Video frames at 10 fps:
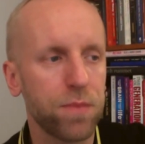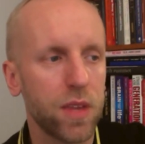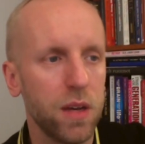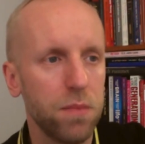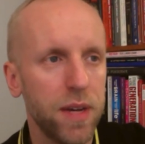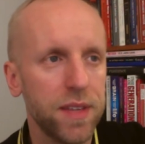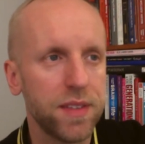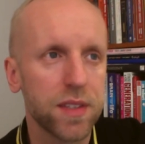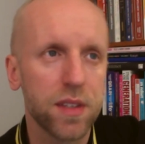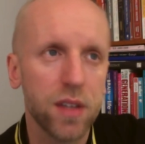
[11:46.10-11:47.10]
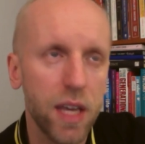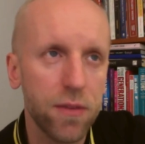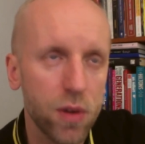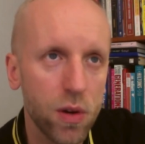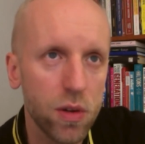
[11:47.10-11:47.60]
But
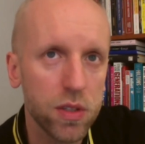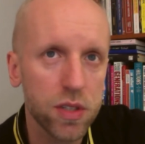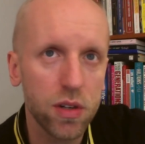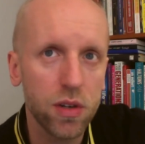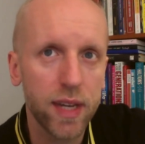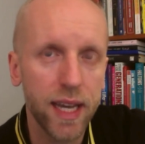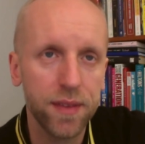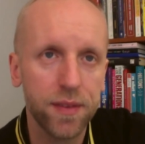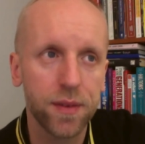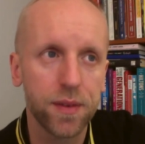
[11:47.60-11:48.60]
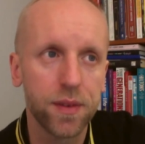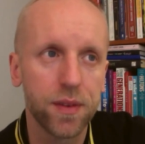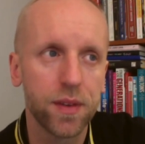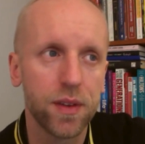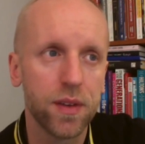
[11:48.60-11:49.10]
if we also look at
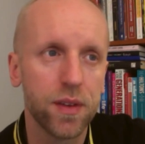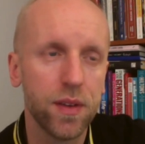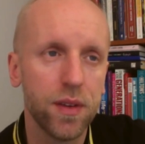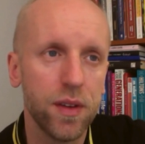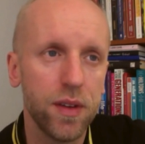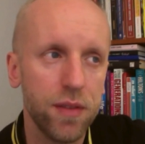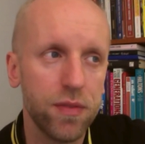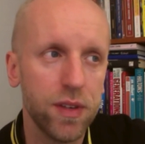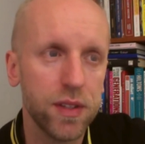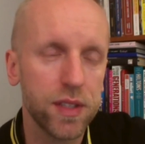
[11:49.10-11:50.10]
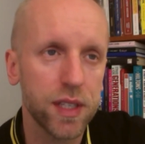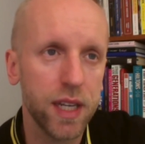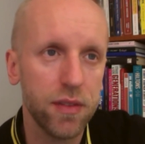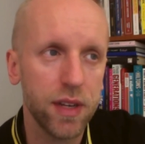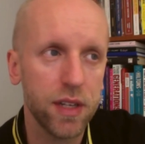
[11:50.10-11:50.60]
different
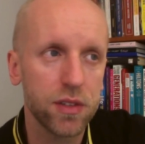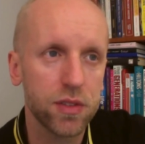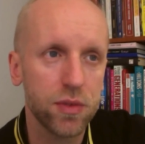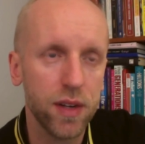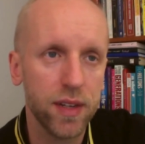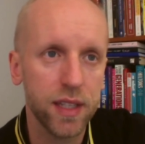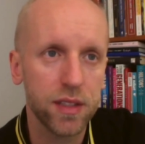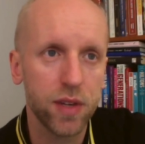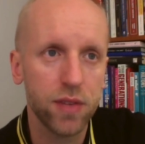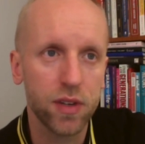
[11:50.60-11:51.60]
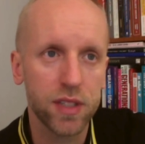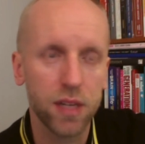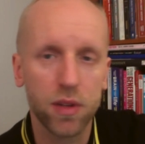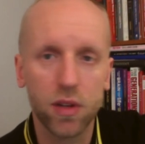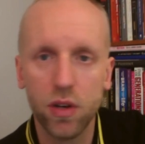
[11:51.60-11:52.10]
individuals throughout history, for
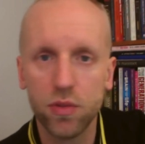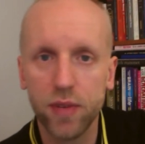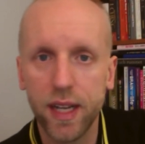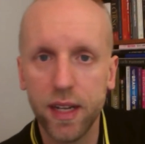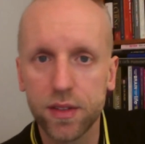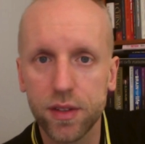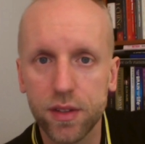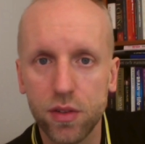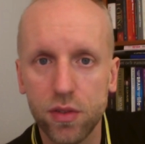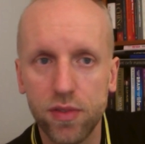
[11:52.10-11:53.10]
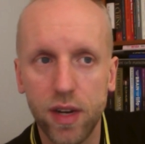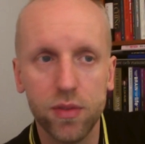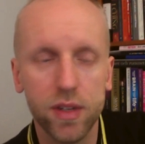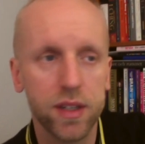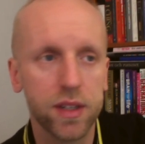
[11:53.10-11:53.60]
example, Conrad Hilton, who
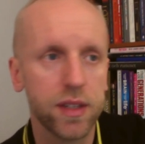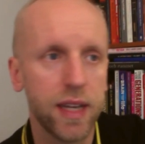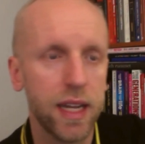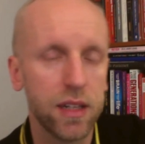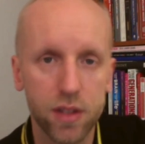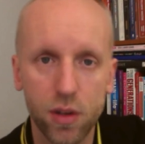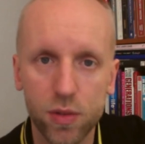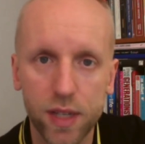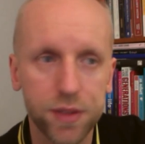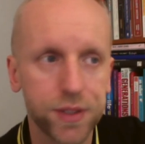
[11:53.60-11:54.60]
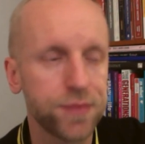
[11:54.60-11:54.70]
founded Hilton Hotels,